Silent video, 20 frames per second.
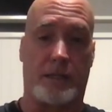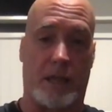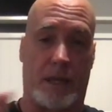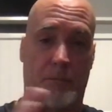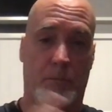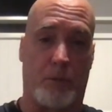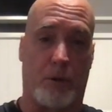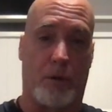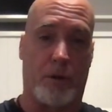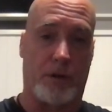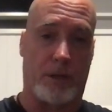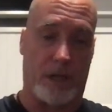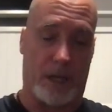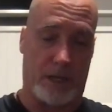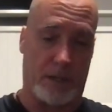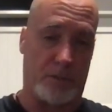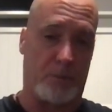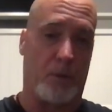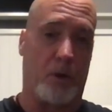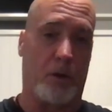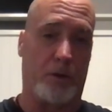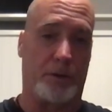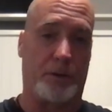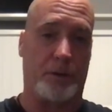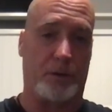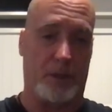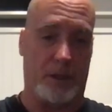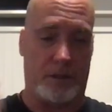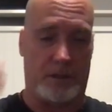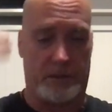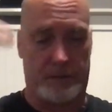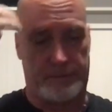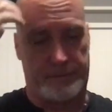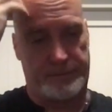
and borderlines both do this.